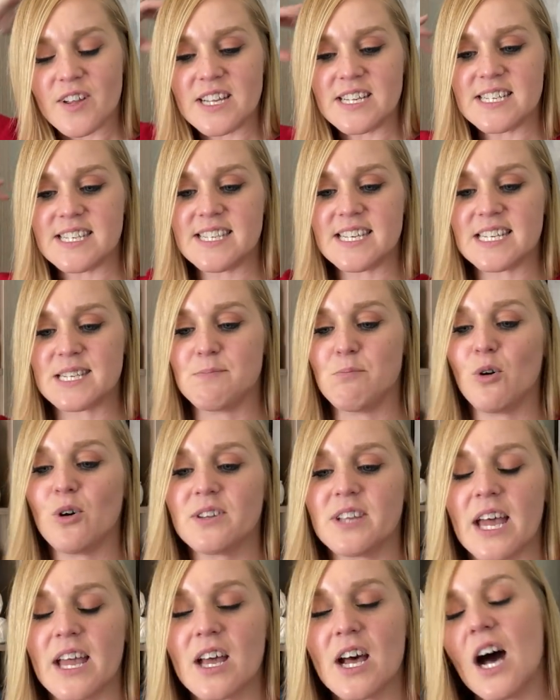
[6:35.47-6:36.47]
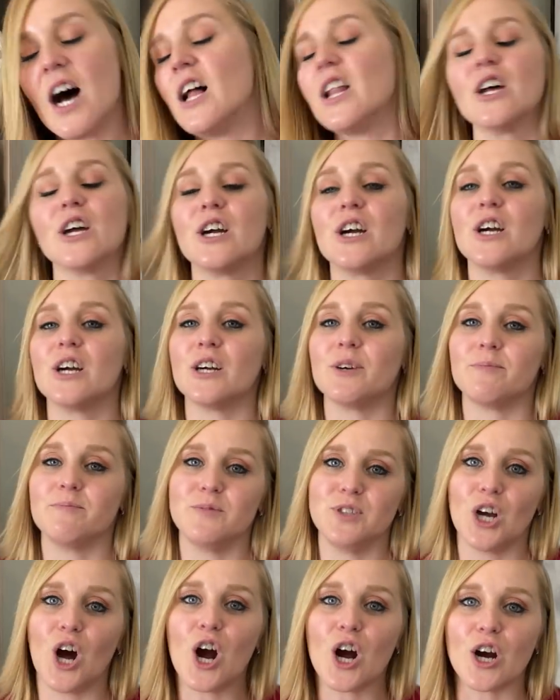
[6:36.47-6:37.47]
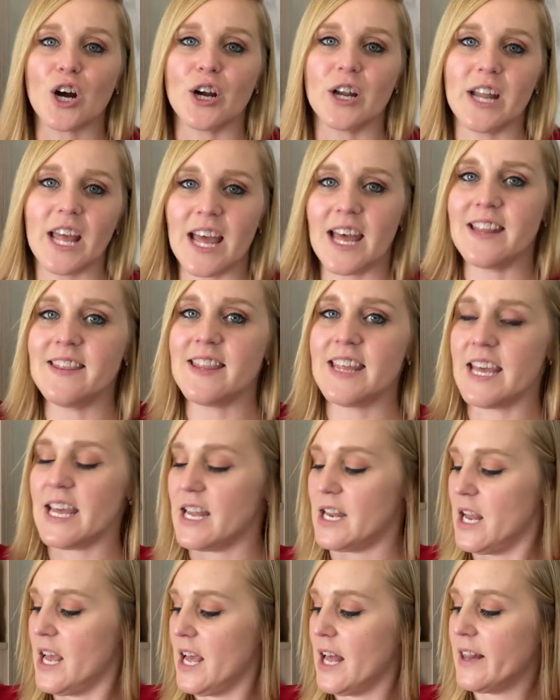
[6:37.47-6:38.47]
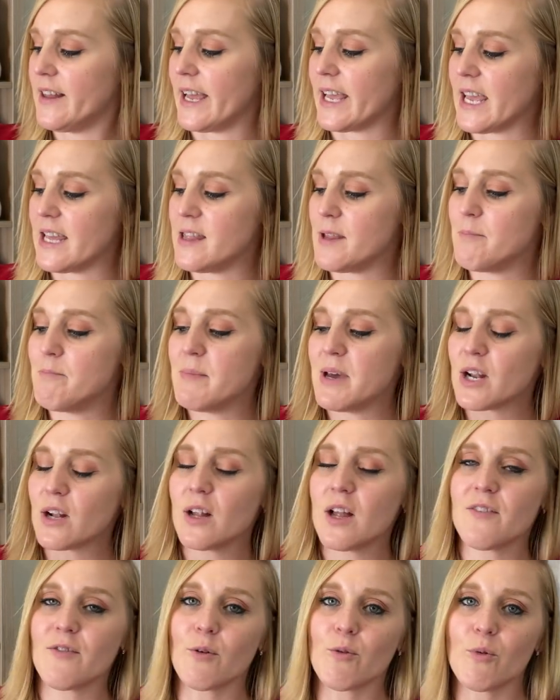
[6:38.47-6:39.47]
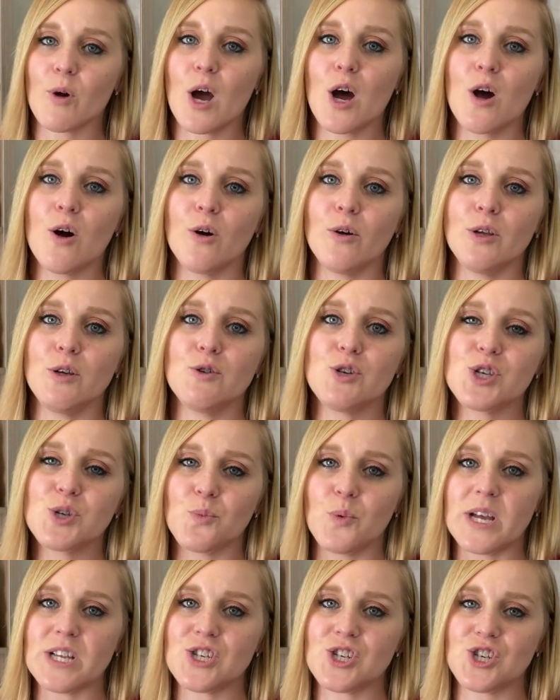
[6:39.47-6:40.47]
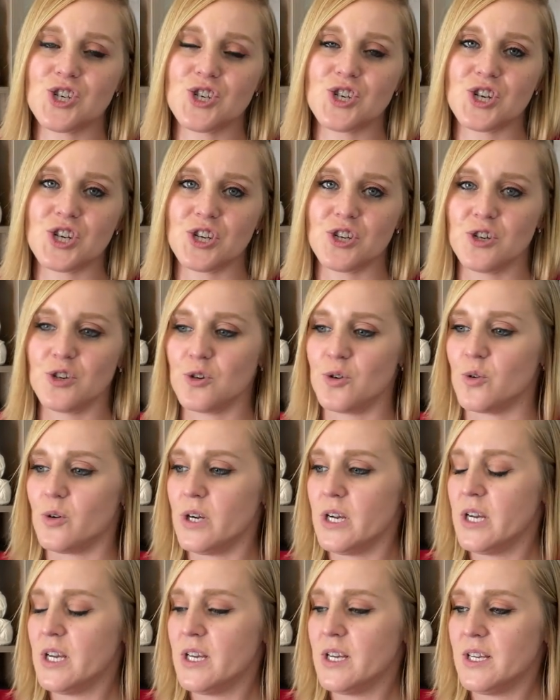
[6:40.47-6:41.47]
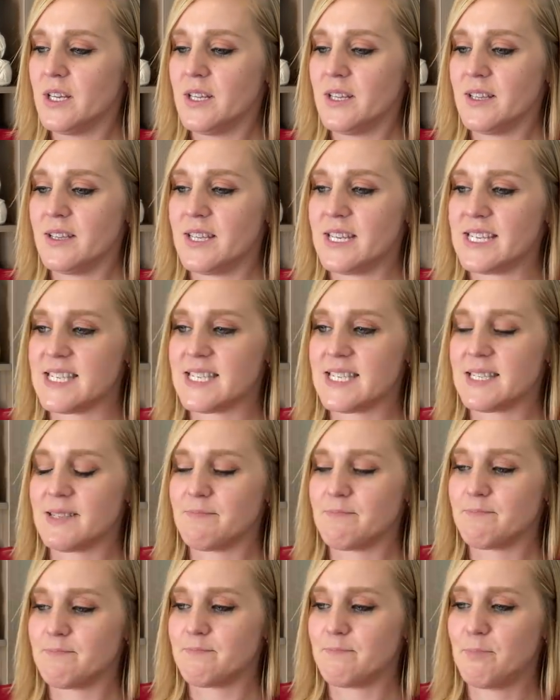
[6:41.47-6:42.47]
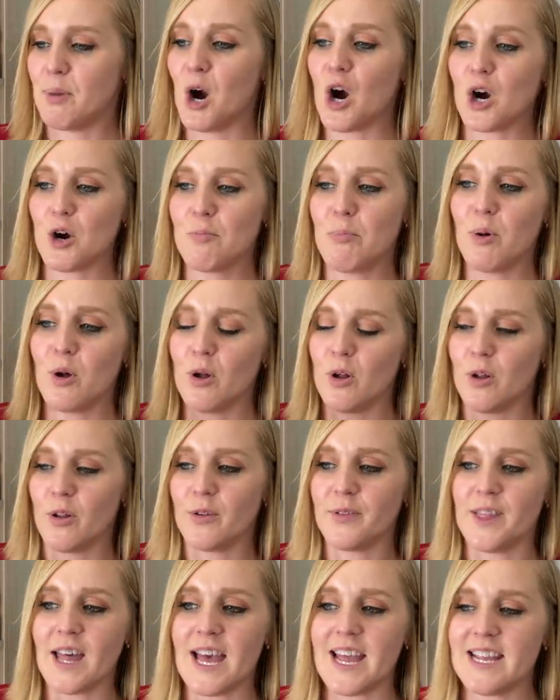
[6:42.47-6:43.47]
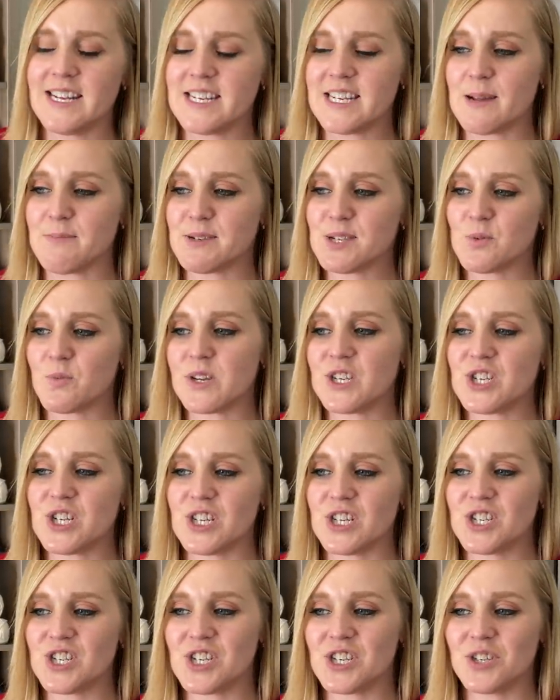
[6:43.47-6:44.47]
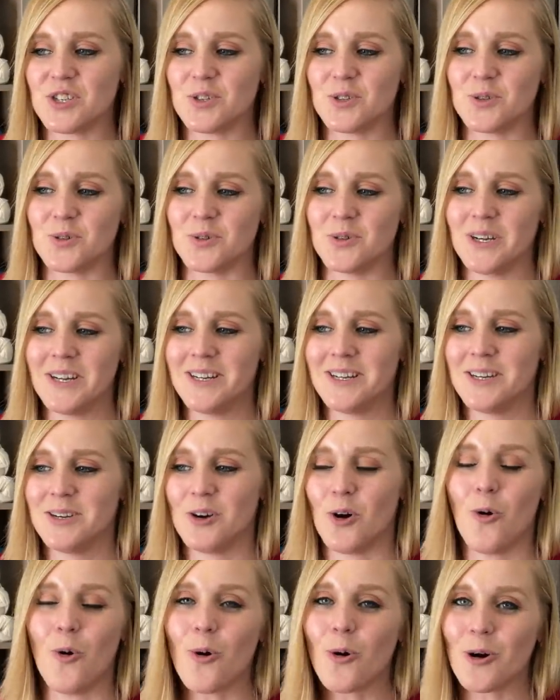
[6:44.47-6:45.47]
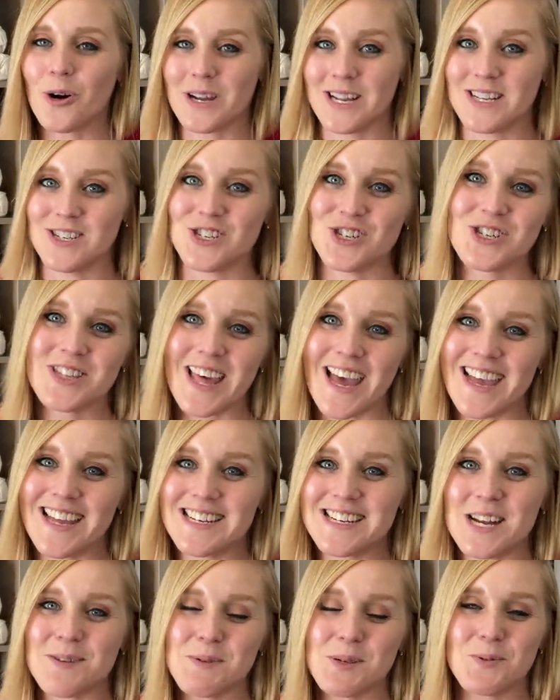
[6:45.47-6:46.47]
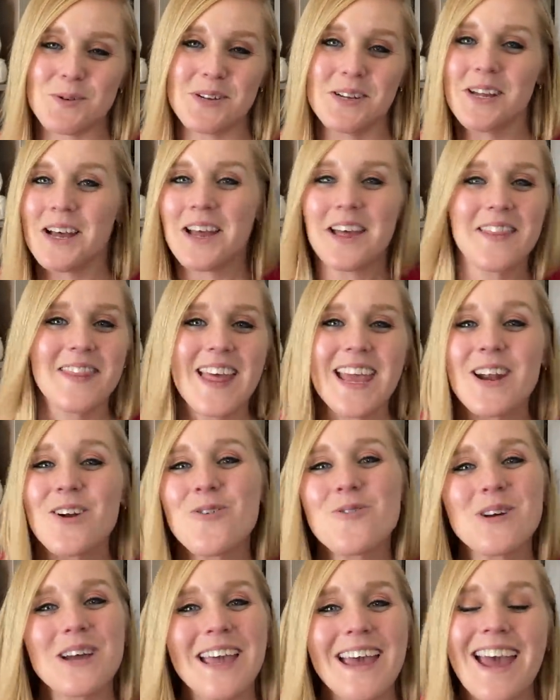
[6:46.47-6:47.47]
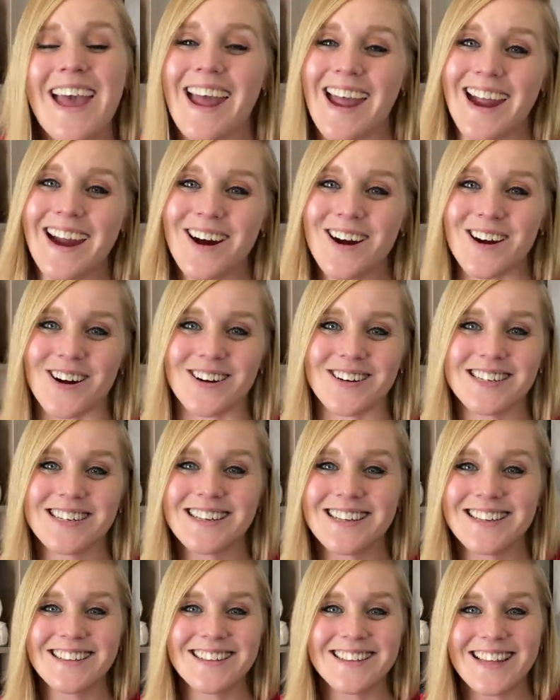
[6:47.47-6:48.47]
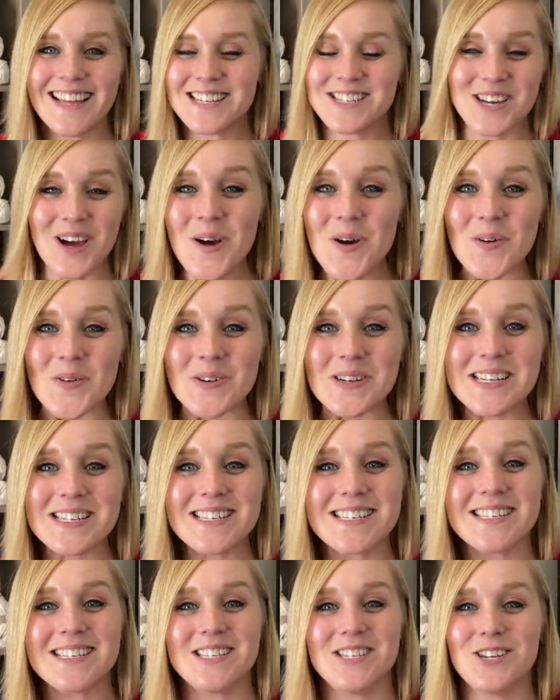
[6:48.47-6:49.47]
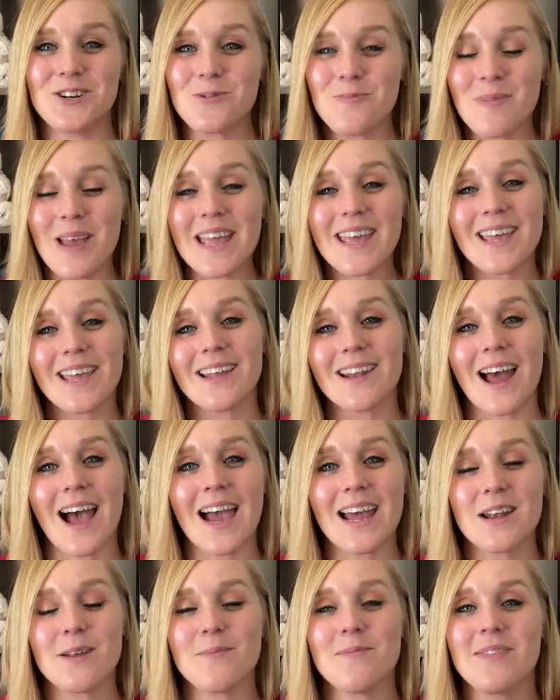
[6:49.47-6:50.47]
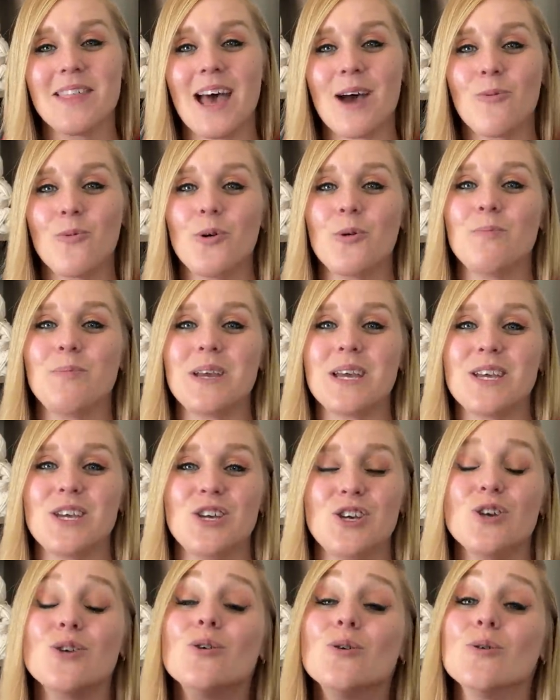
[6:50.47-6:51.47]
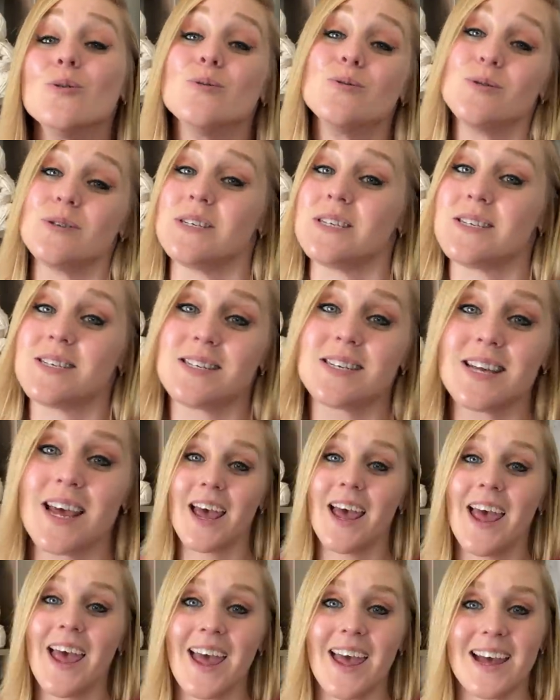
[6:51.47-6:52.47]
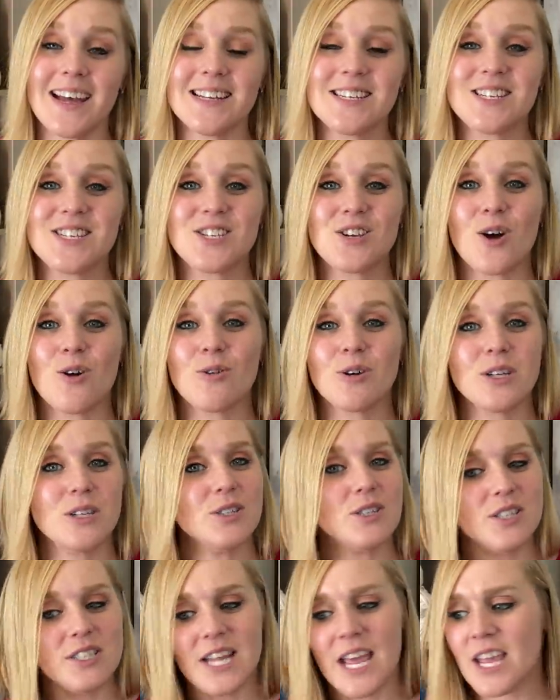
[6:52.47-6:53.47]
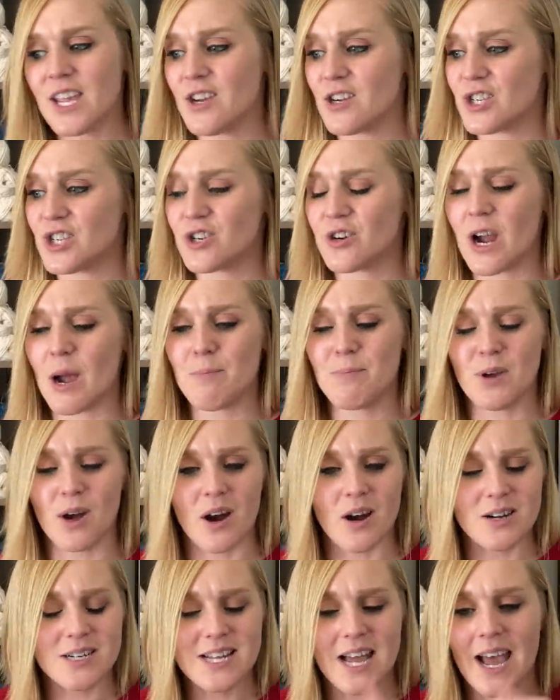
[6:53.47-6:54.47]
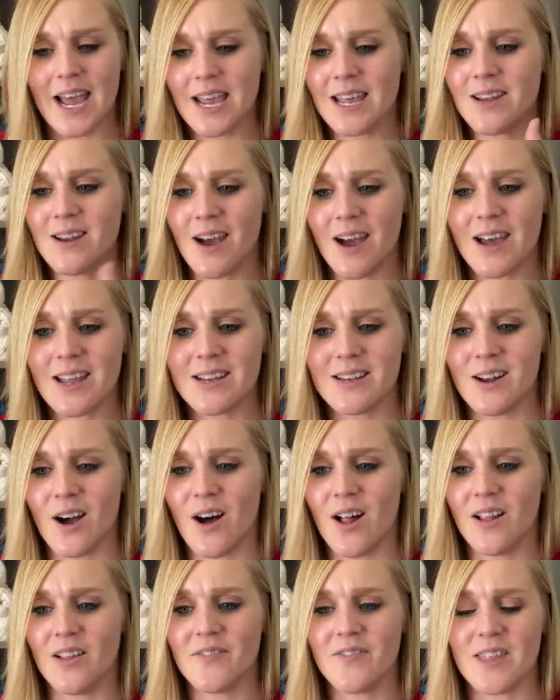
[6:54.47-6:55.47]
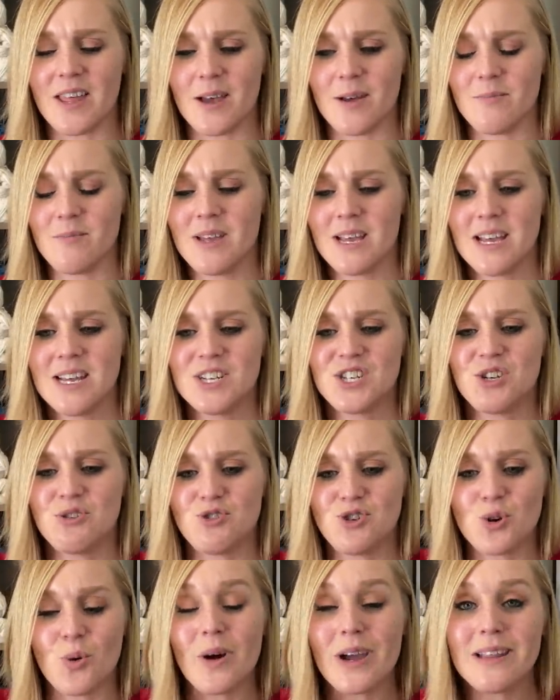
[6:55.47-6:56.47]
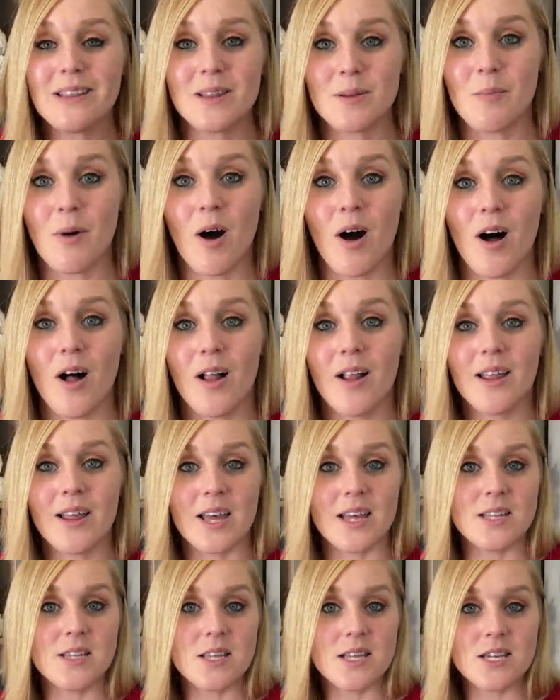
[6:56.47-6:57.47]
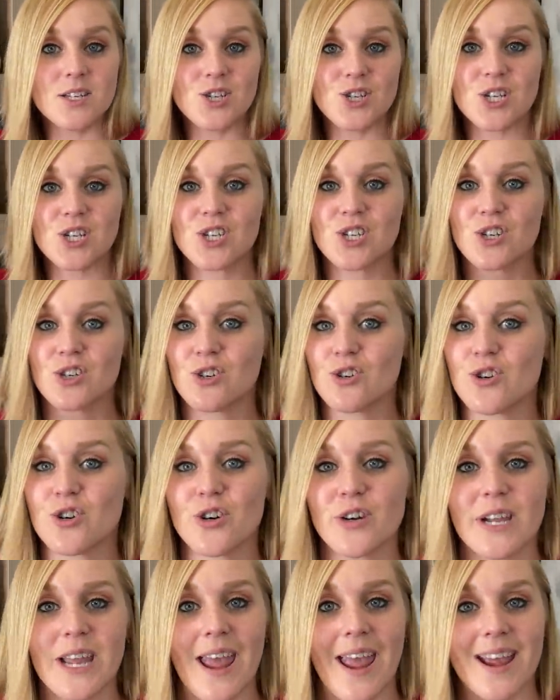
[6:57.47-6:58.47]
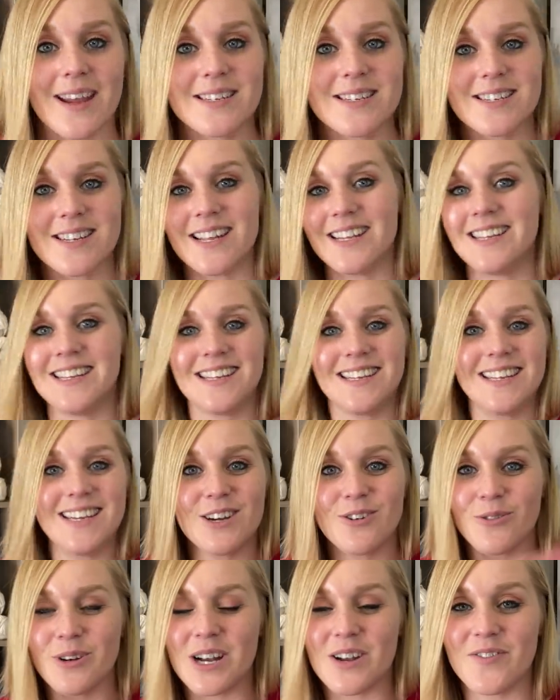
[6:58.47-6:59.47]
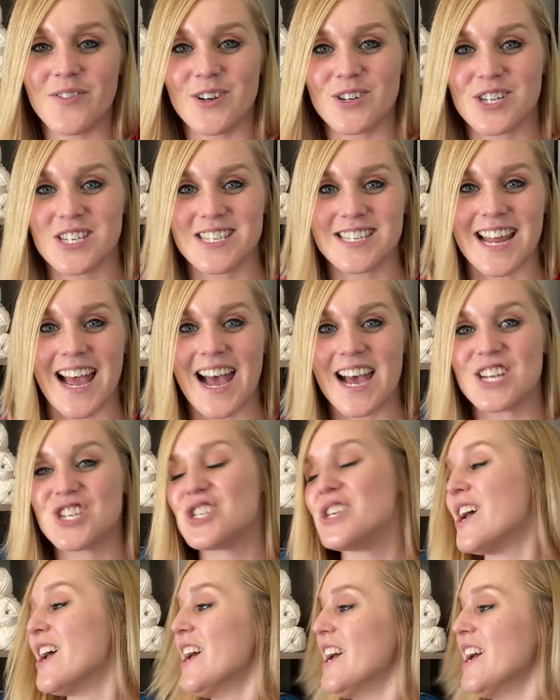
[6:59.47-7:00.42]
is this multicolor yarn and then like in the middle of a row you switch to this purple that ended up switching to orange that ended up, they don't care. They don't. You're making an item that will be used. And so take your scrap yarn, tie a knot in all of them to join them all, and then just create and get rid of your stash,